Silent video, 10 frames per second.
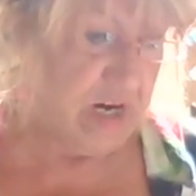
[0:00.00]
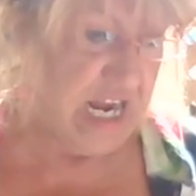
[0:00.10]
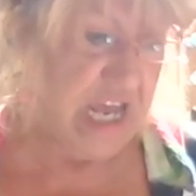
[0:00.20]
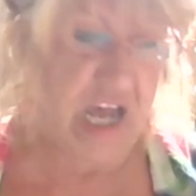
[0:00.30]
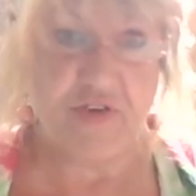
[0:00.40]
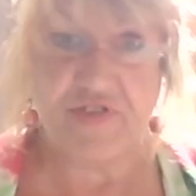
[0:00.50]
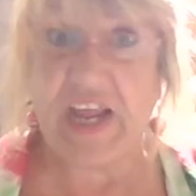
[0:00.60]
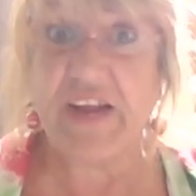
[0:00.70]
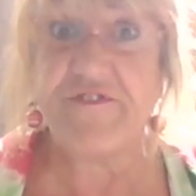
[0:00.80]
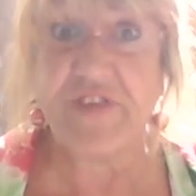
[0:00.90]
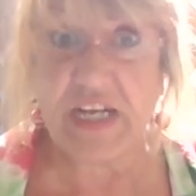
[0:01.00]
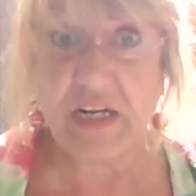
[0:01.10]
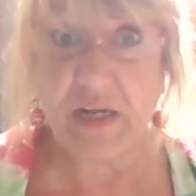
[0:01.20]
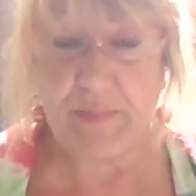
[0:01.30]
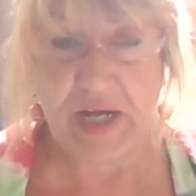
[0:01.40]
how they
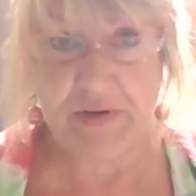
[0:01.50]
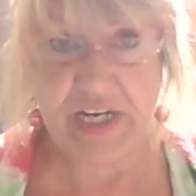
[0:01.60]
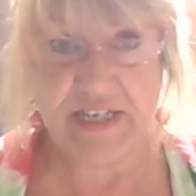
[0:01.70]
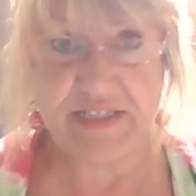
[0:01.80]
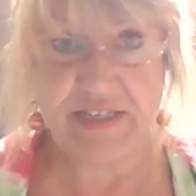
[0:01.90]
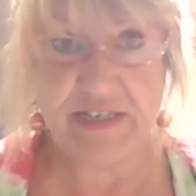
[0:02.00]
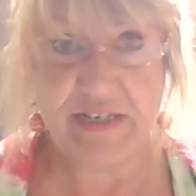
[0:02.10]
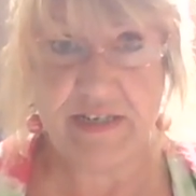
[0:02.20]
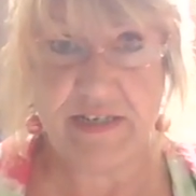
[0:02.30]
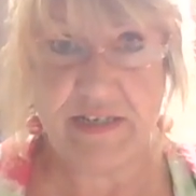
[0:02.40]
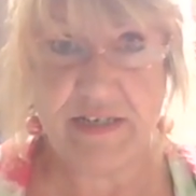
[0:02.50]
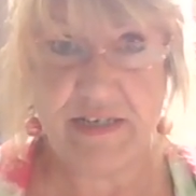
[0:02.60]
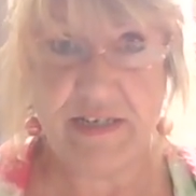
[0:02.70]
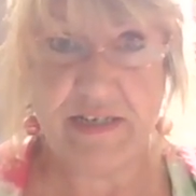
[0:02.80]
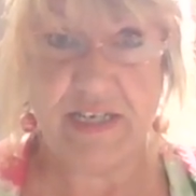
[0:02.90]
feel about it.
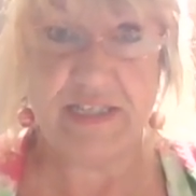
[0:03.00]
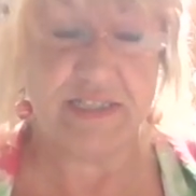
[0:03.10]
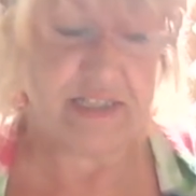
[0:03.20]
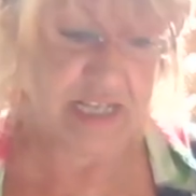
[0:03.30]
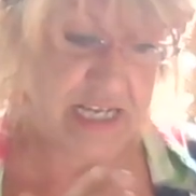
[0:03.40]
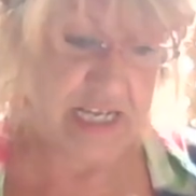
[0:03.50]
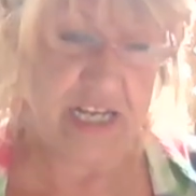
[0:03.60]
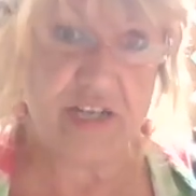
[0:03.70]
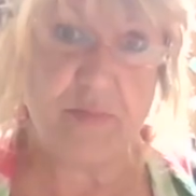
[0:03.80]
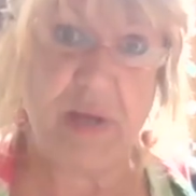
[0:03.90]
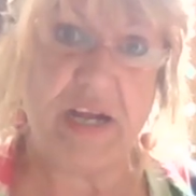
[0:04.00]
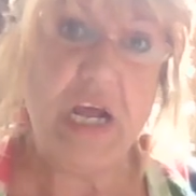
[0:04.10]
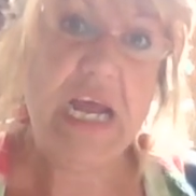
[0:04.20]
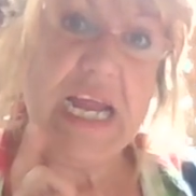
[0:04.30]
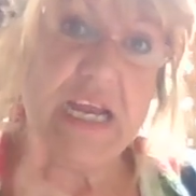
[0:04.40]
It's
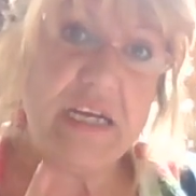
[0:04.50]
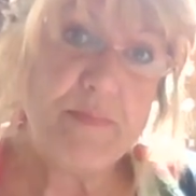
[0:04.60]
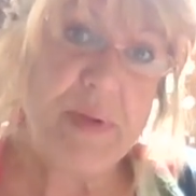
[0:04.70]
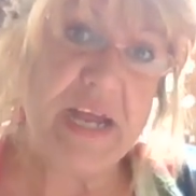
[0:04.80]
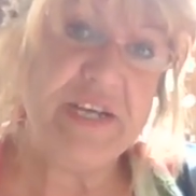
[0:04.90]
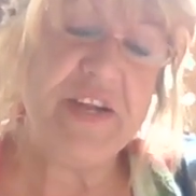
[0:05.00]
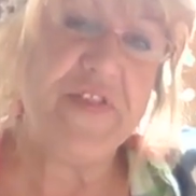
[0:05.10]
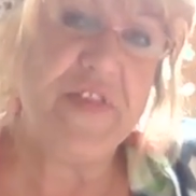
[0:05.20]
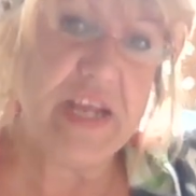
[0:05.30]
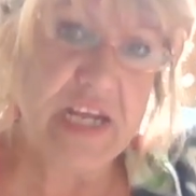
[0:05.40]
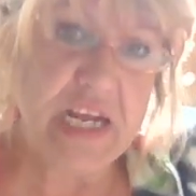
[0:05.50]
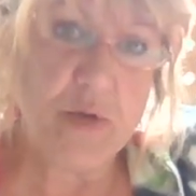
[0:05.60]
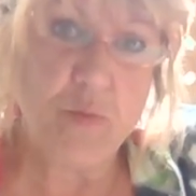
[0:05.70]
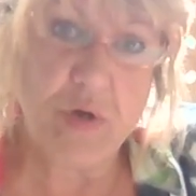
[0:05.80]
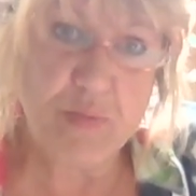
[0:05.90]
independent
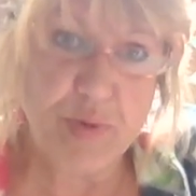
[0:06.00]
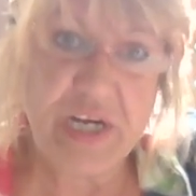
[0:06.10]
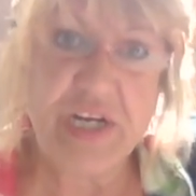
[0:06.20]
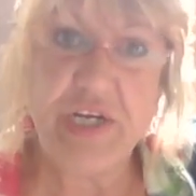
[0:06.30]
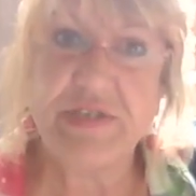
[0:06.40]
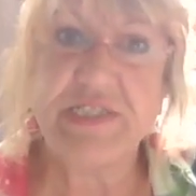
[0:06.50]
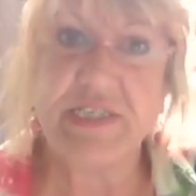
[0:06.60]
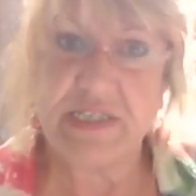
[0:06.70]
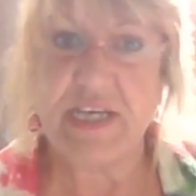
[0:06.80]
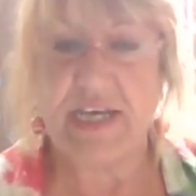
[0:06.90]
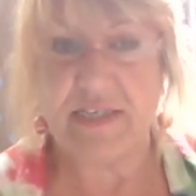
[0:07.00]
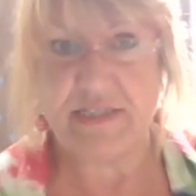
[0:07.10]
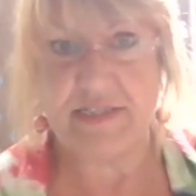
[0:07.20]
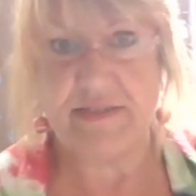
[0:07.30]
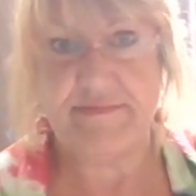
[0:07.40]
thinking will bring you
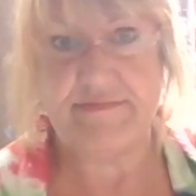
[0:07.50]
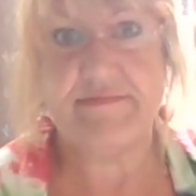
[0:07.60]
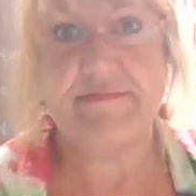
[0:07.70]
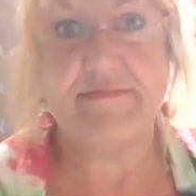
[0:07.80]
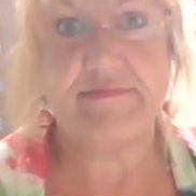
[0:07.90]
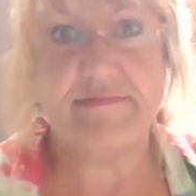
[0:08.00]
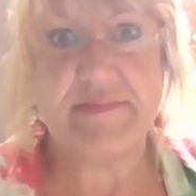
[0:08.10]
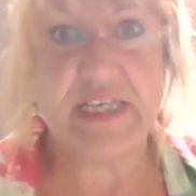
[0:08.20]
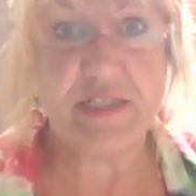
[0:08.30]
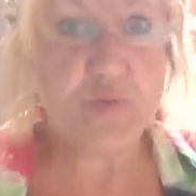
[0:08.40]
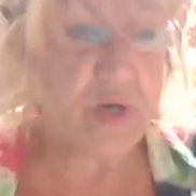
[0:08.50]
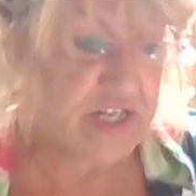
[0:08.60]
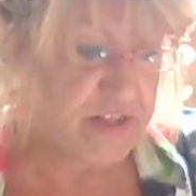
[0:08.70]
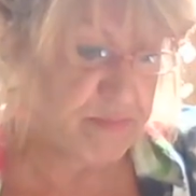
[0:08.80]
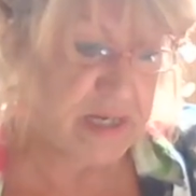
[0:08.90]
success. That's one
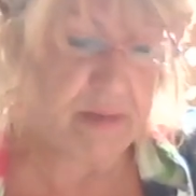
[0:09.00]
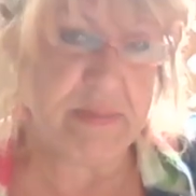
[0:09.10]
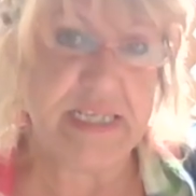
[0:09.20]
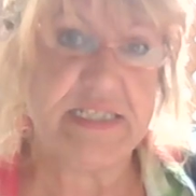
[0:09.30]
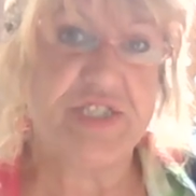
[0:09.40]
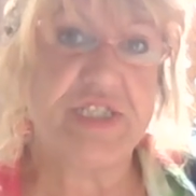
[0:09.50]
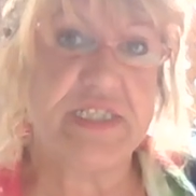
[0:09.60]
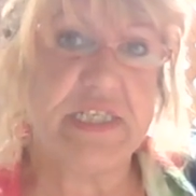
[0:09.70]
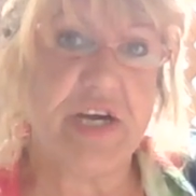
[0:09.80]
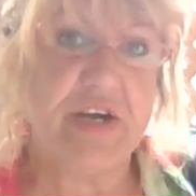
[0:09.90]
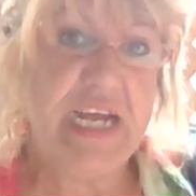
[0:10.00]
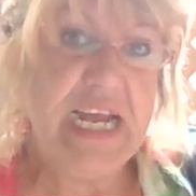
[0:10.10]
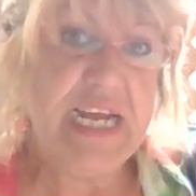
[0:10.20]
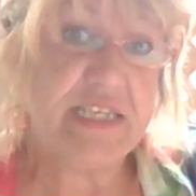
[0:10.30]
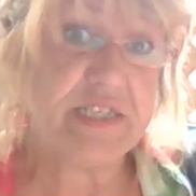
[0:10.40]
of the big messages here.
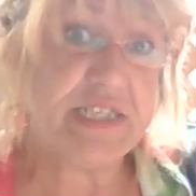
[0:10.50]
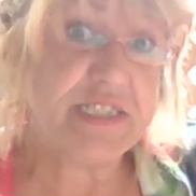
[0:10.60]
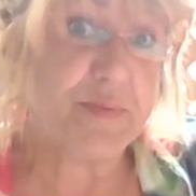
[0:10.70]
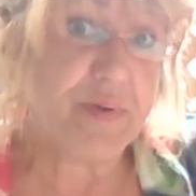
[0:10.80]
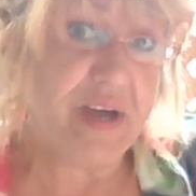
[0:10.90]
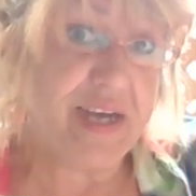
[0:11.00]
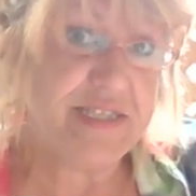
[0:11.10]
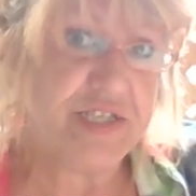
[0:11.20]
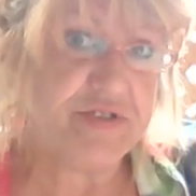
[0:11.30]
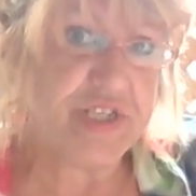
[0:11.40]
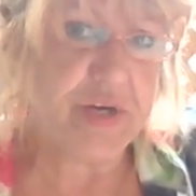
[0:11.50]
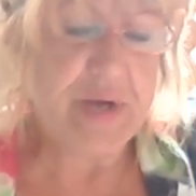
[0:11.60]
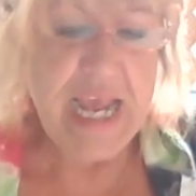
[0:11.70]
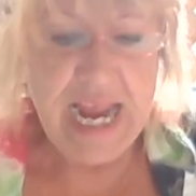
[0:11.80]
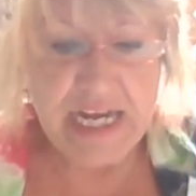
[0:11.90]
It's going to surprise you too.
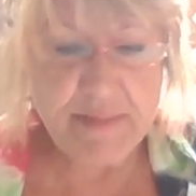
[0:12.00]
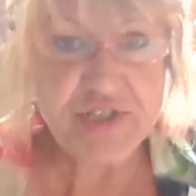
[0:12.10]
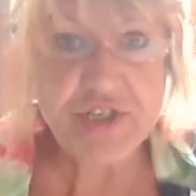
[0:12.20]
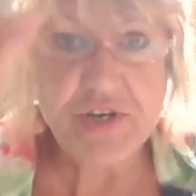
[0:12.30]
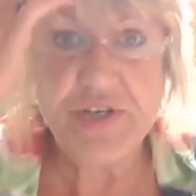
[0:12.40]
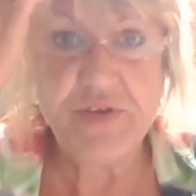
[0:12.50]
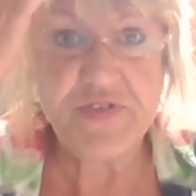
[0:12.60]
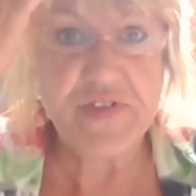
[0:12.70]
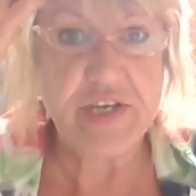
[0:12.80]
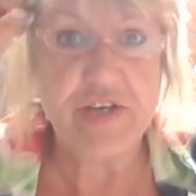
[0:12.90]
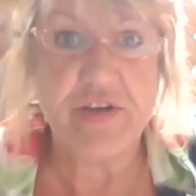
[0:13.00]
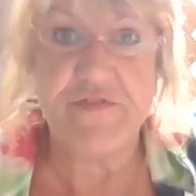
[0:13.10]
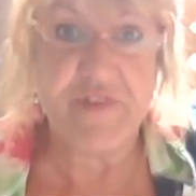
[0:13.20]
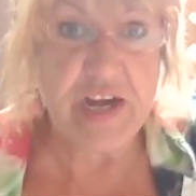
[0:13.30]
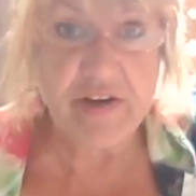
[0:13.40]
And I'm sure you think you're
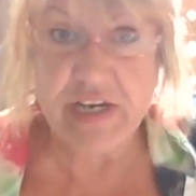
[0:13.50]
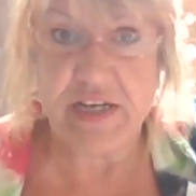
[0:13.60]
very